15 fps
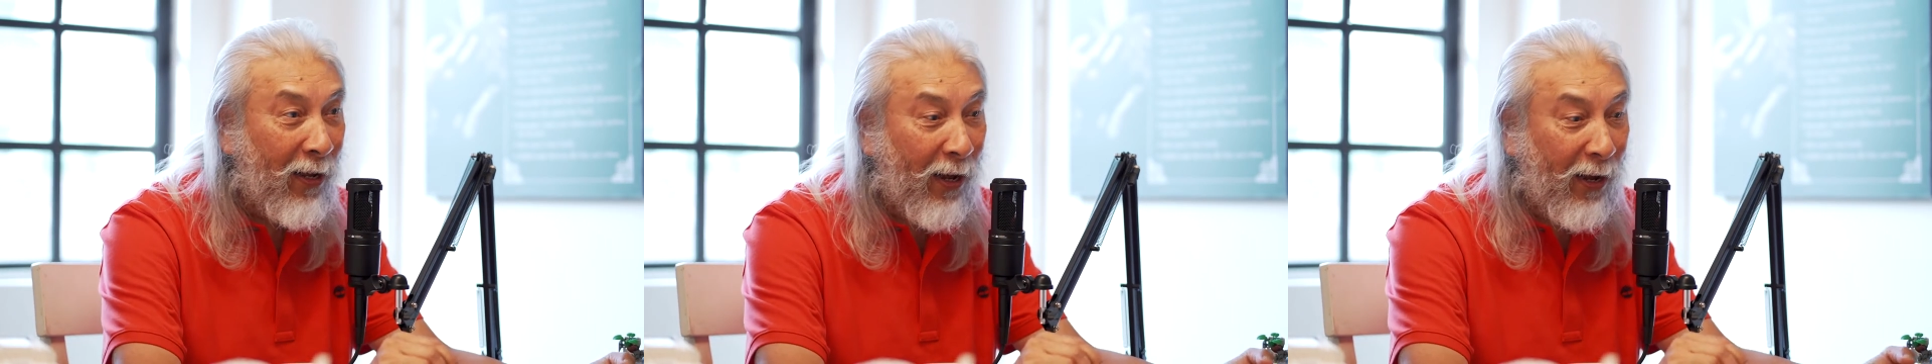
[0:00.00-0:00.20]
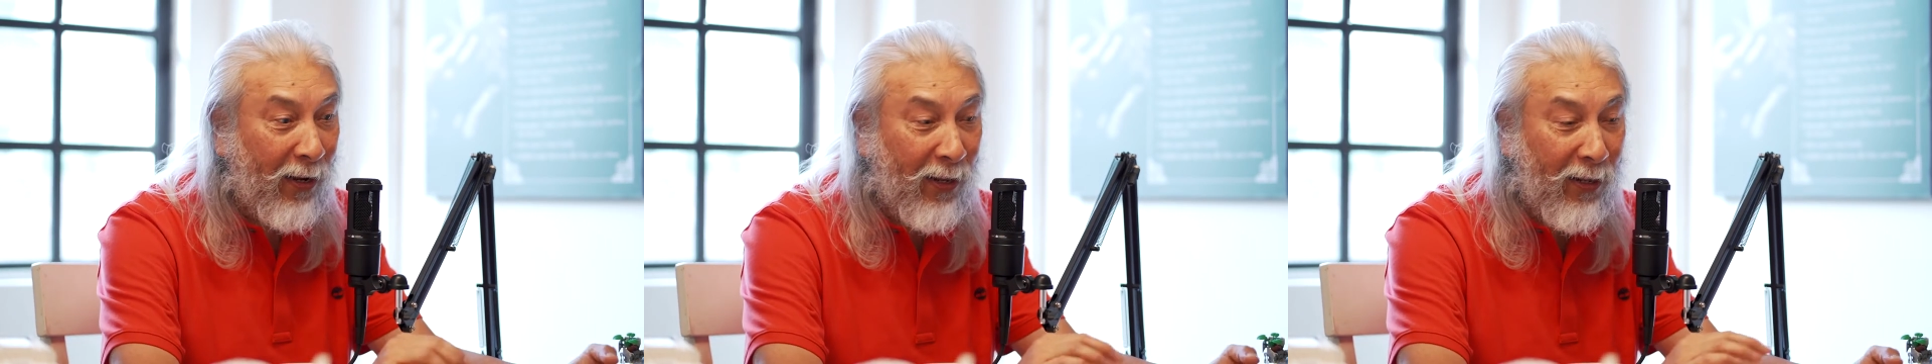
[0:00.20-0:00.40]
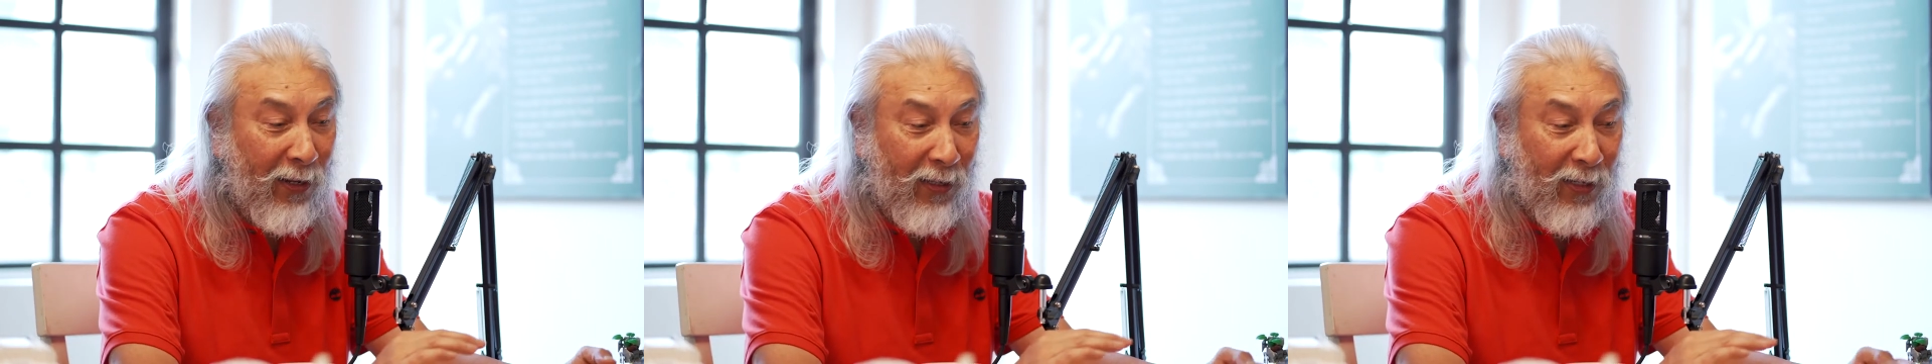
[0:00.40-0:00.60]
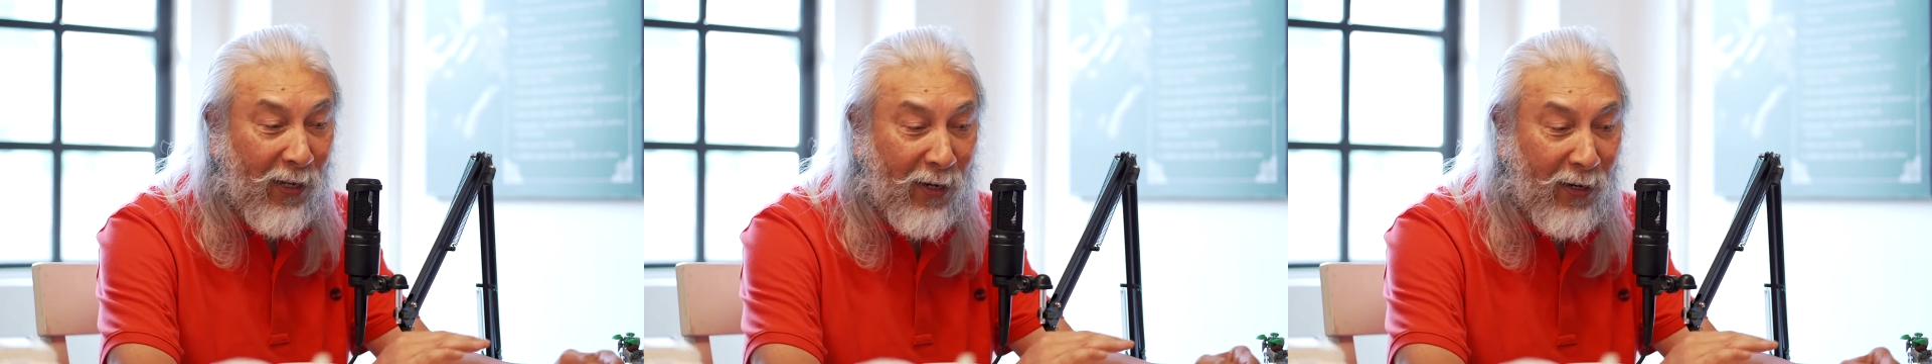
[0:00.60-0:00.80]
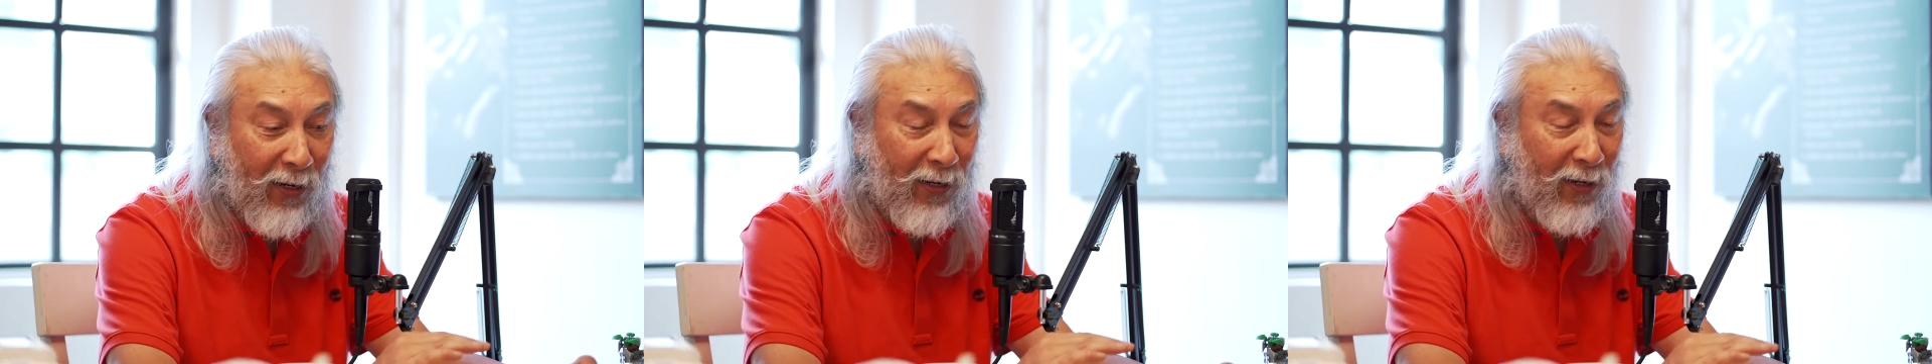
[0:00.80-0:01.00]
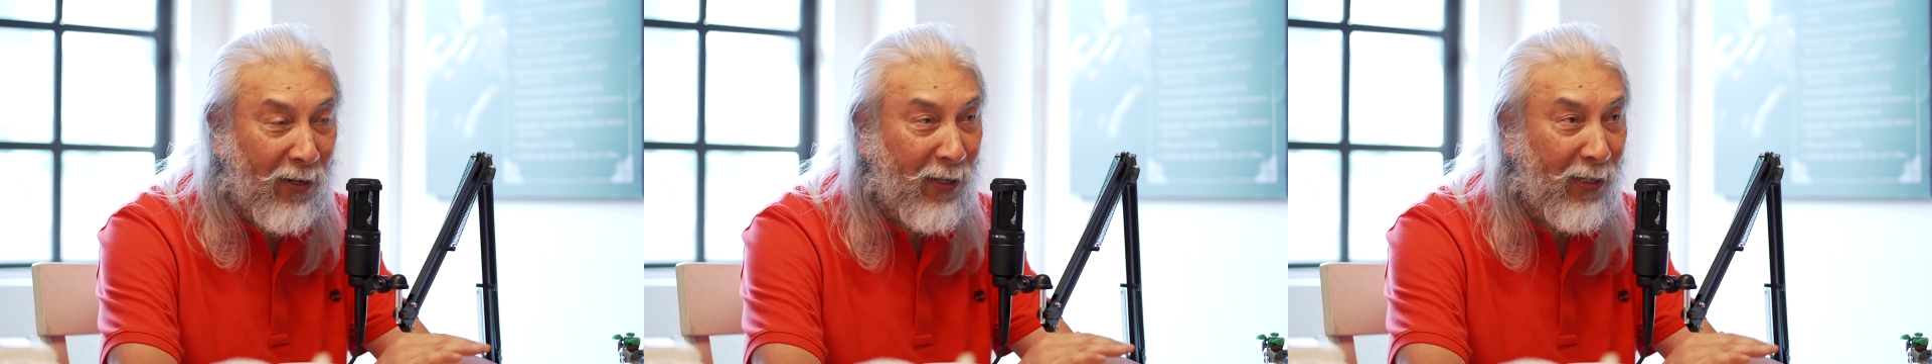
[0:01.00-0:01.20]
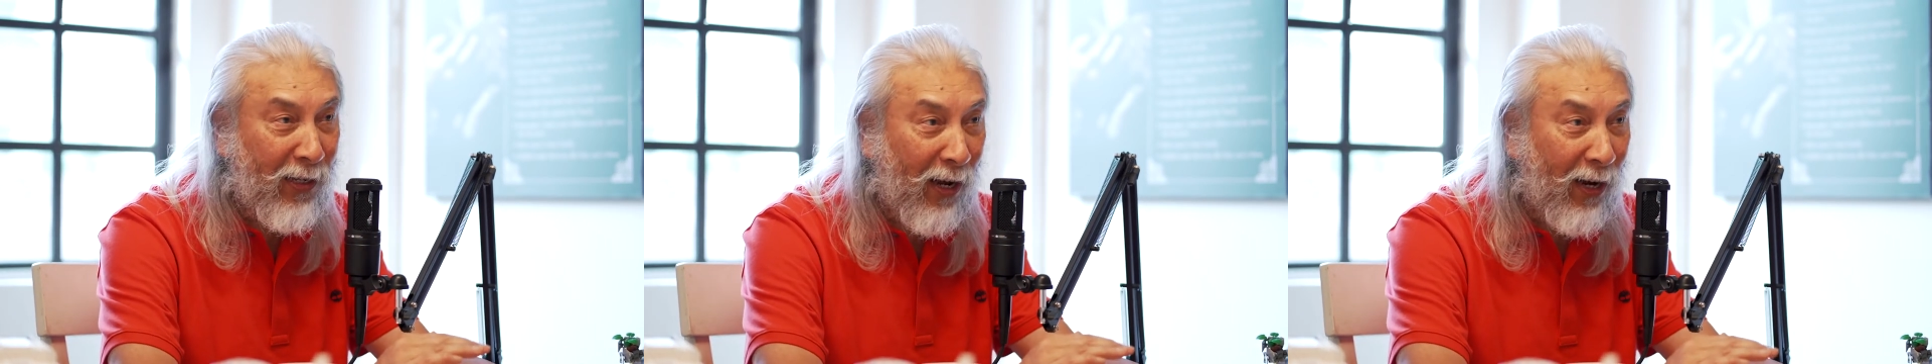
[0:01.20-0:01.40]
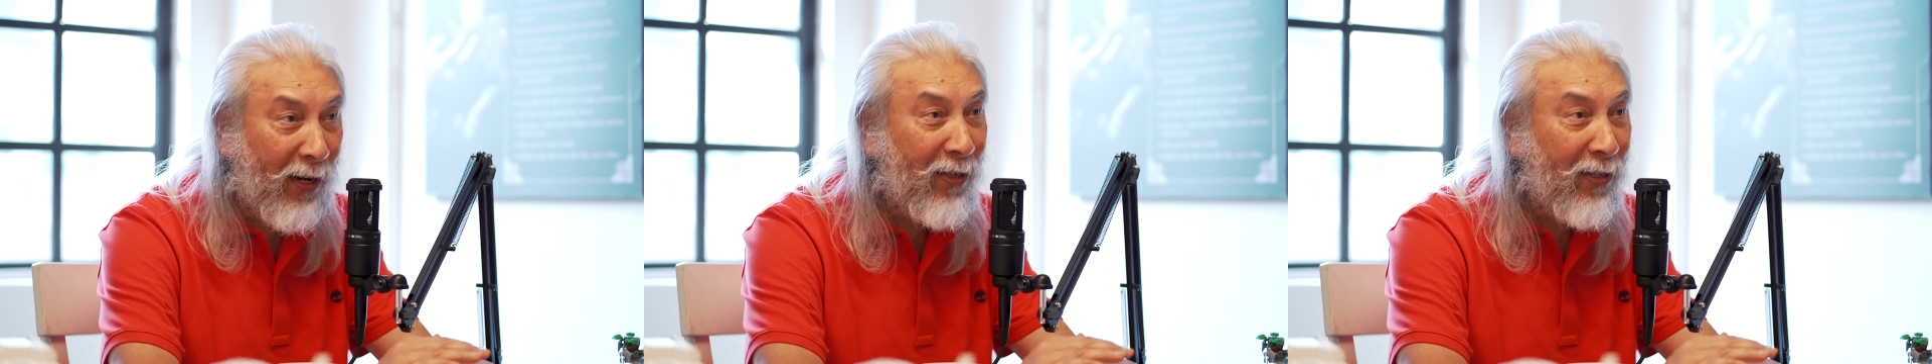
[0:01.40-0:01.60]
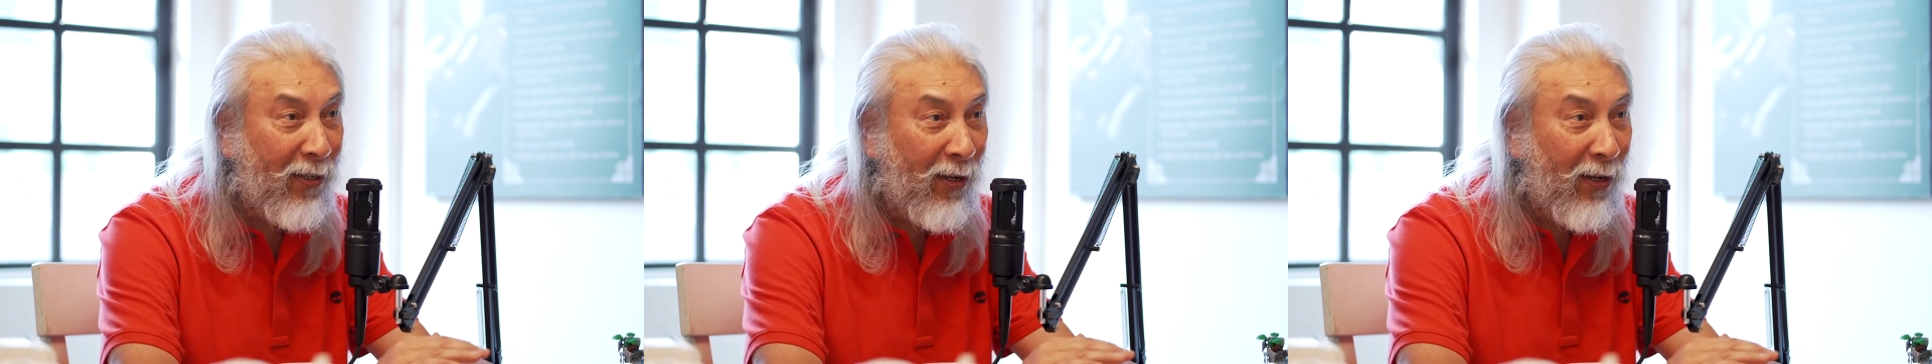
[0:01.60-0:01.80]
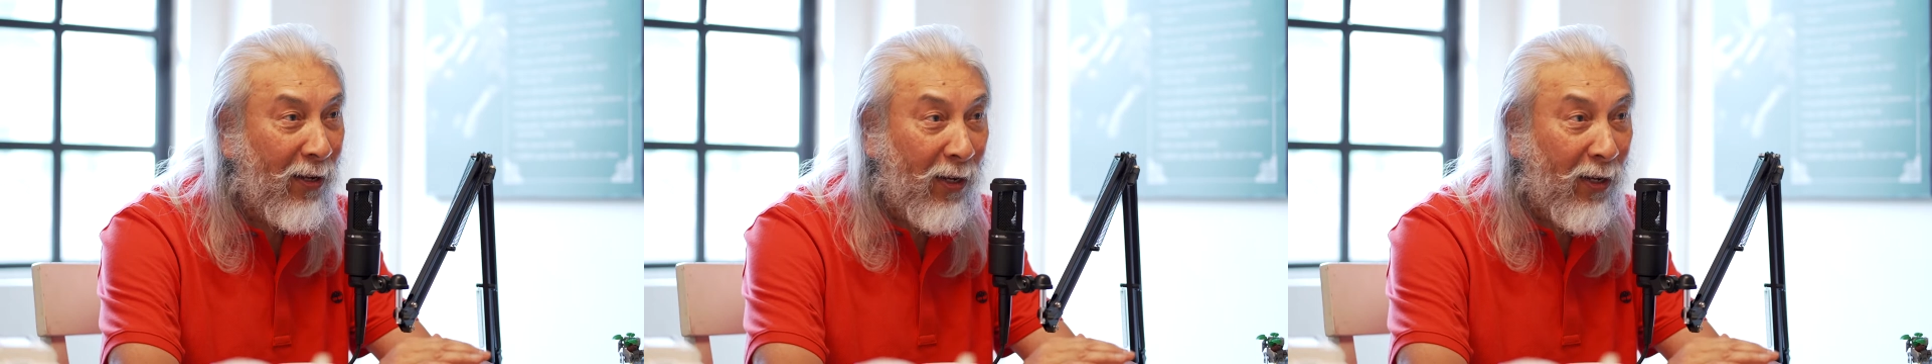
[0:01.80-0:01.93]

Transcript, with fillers: And then they studied these guys.